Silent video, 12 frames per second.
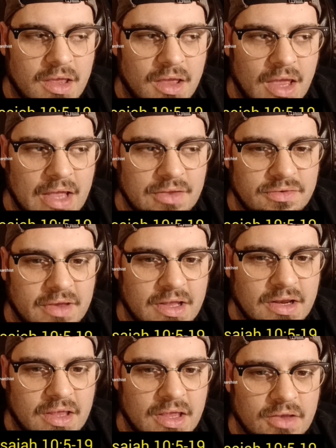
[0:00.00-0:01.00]
and
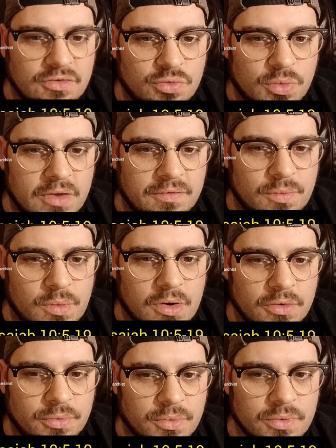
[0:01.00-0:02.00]
2 Kings
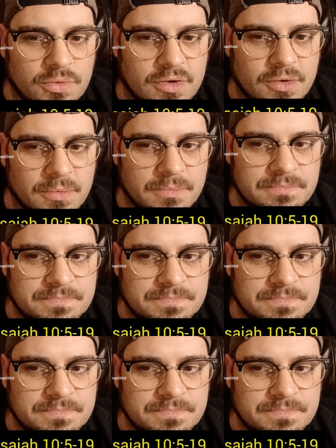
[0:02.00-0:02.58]
24-2.